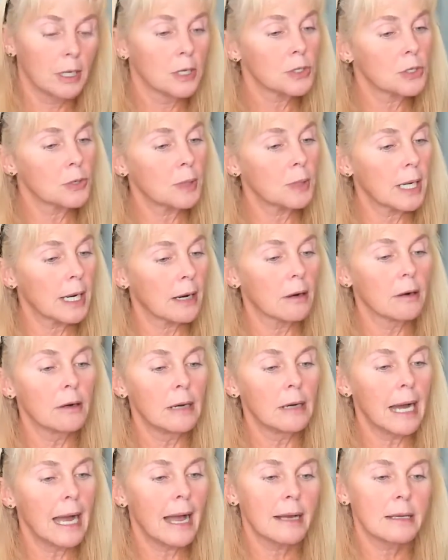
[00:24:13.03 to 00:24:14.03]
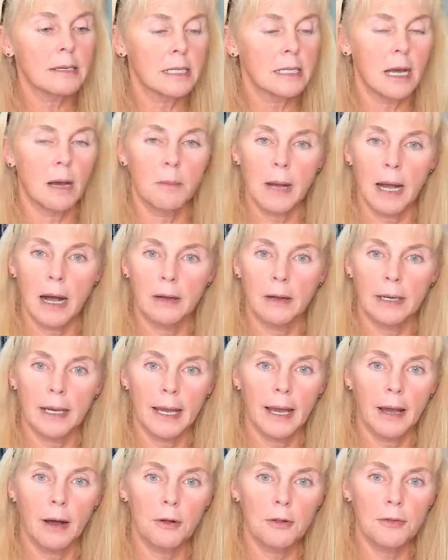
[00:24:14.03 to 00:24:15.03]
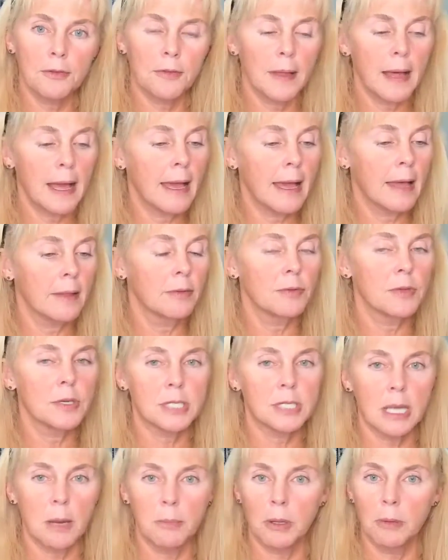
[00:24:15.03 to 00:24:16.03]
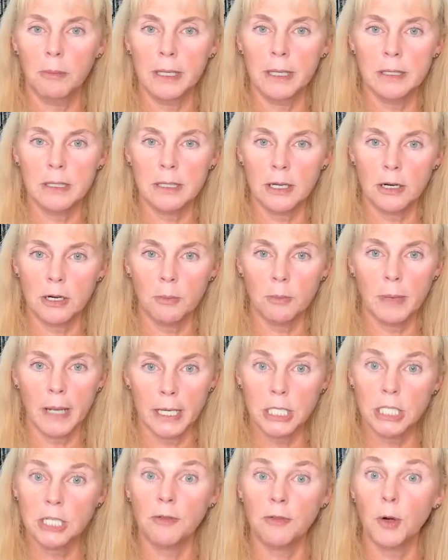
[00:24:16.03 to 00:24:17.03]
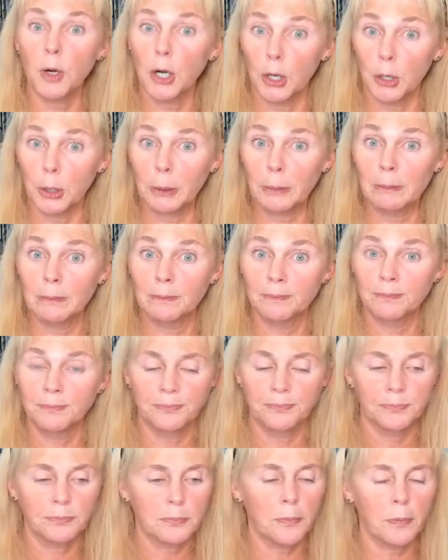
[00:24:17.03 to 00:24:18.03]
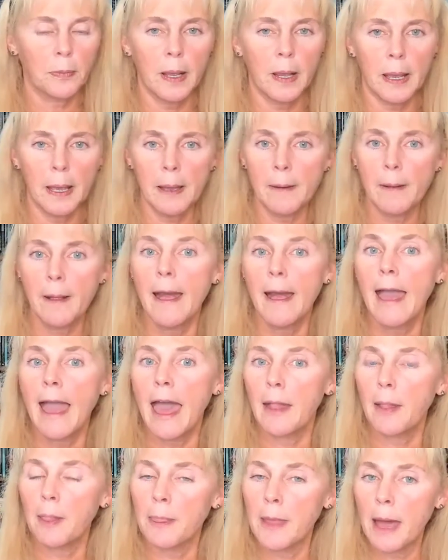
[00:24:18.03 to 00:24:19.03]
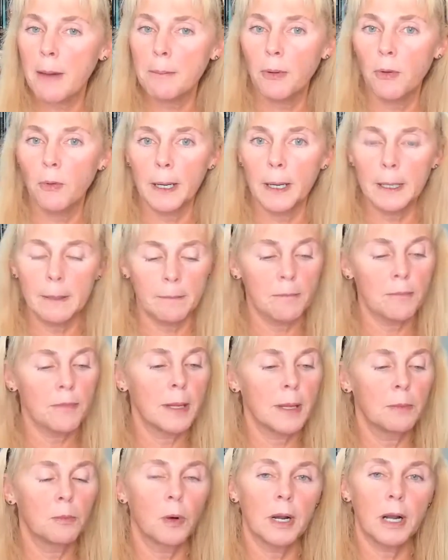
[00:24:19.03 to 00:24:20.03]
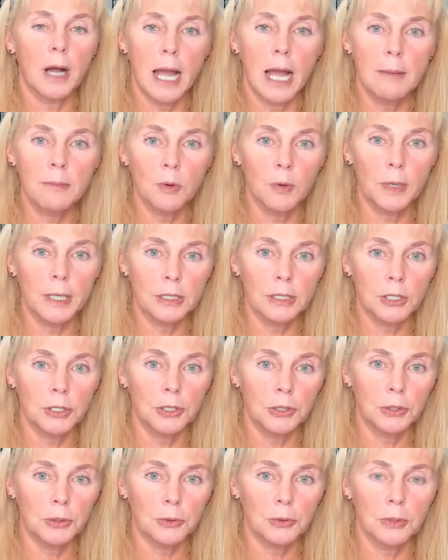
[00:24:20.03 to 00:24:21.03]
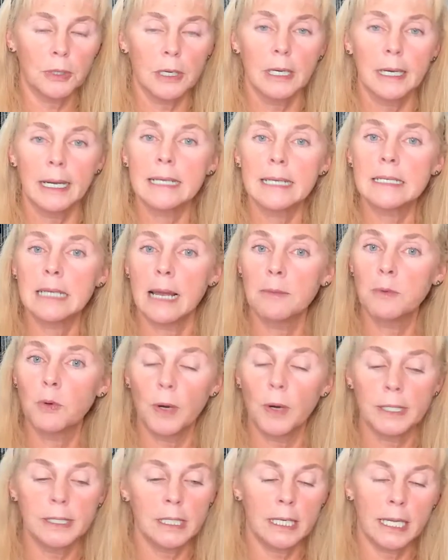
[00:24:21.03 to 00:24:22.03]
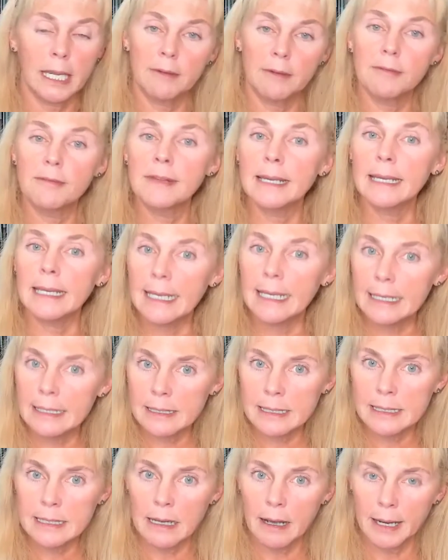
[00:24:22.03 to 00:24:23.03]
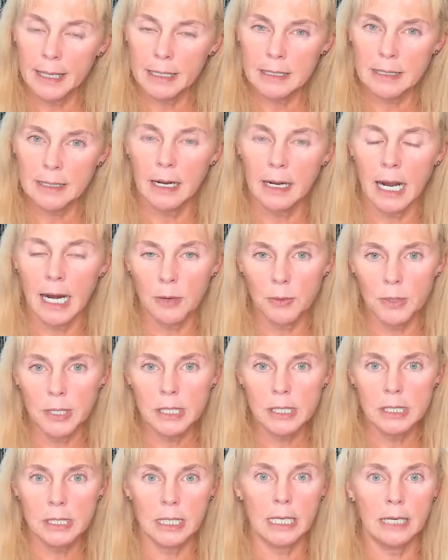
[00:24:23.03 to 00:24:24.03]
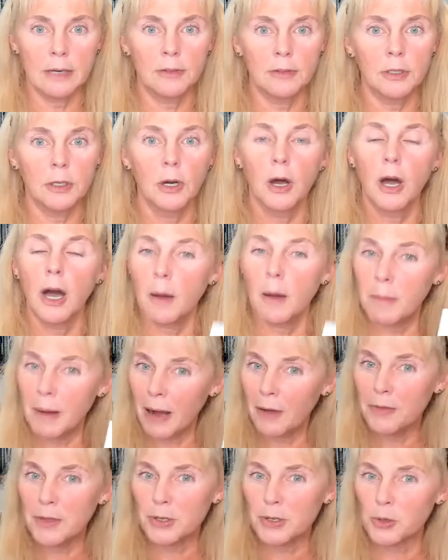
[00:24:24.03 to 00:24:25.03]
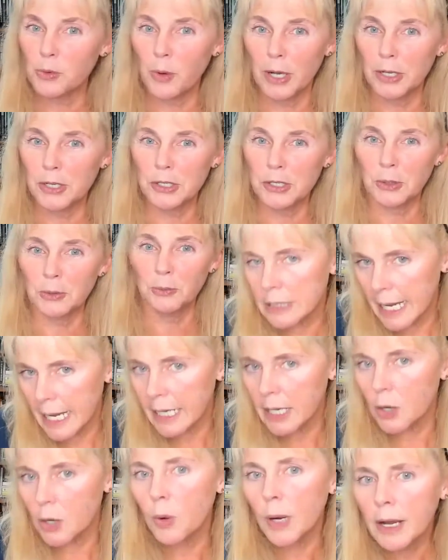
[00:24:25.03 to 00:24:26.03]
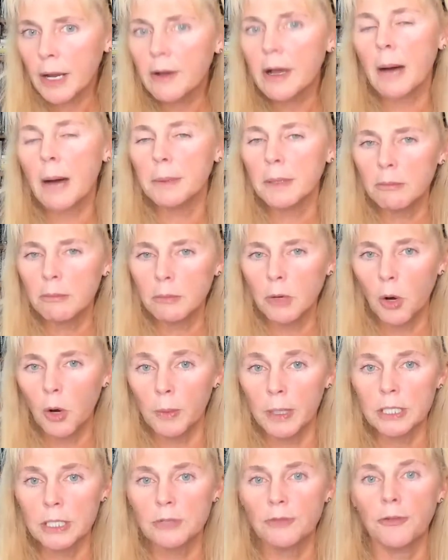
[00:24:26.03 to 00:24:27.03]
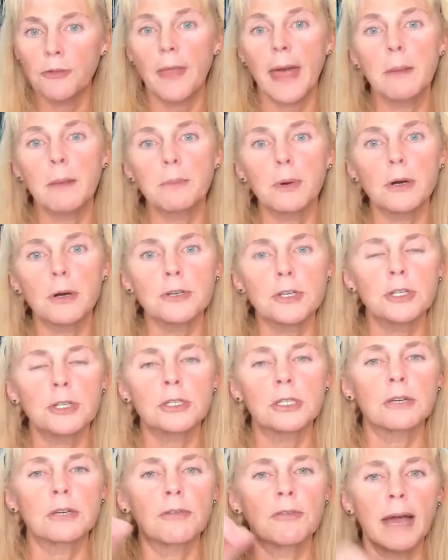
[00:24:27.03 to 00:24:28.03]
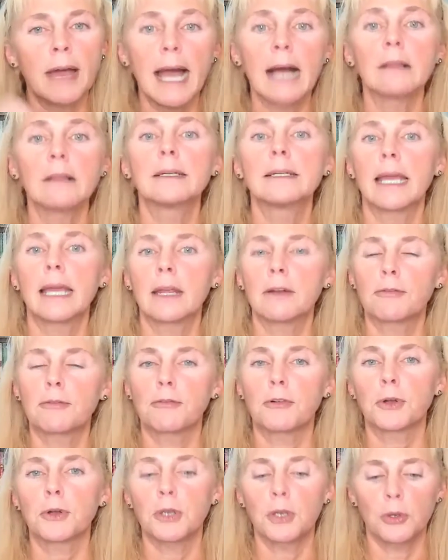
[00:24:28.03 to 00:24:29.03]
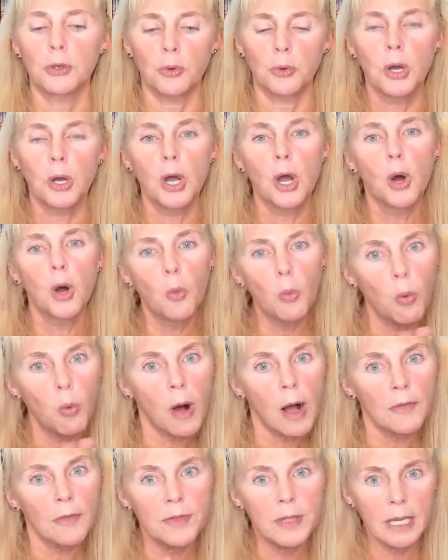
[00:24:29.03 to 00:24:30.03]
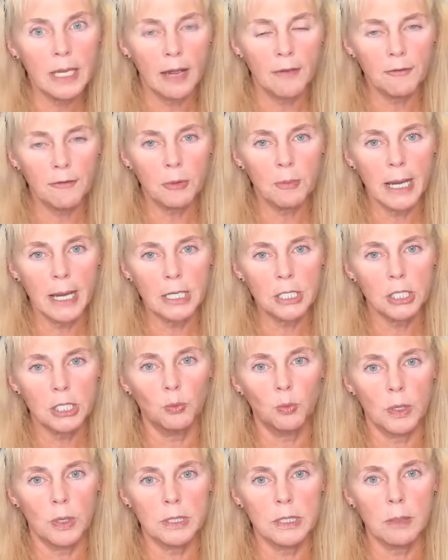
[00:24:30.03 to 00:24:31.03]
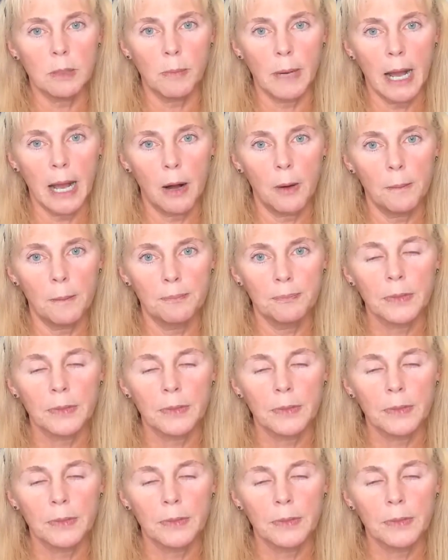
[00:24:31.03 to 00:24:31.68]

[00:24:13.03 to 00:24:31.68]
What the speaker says: So Carol asked about health and the supplements that are best for her. Okay, and at that point, then what I'm going to do is I'm going to give the insights that I received about this question. Take a quick couple of moments for that person to validate for you what the information was about.